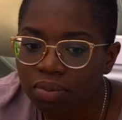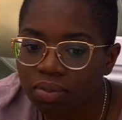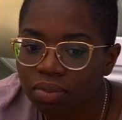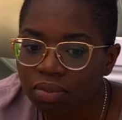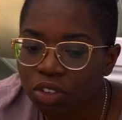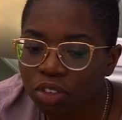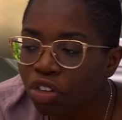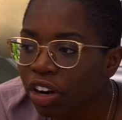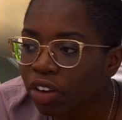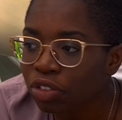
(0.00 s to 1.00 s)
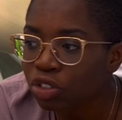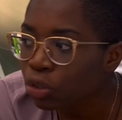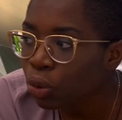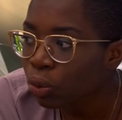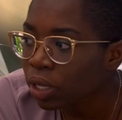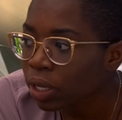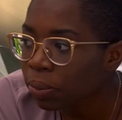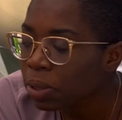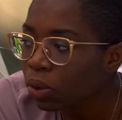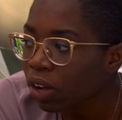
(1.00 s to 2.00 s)
You're a fan of the show. Like
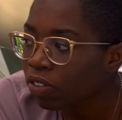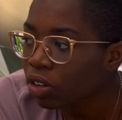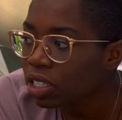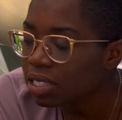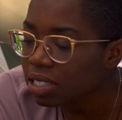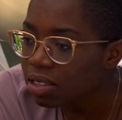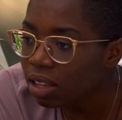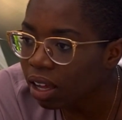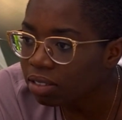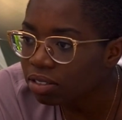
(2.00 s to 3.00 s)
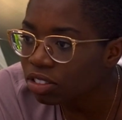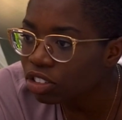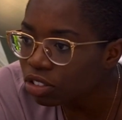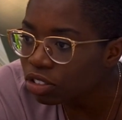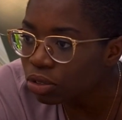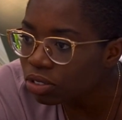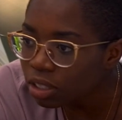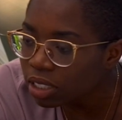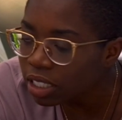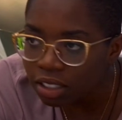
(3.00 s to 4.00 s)
people have already seen that. Do
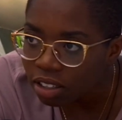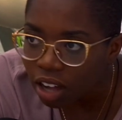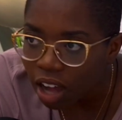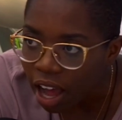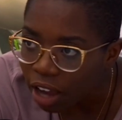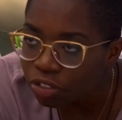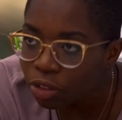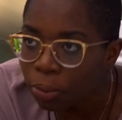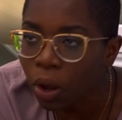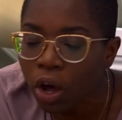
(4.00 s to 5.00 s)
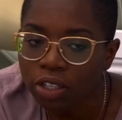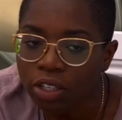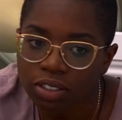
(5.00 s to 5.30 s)
something out of the box.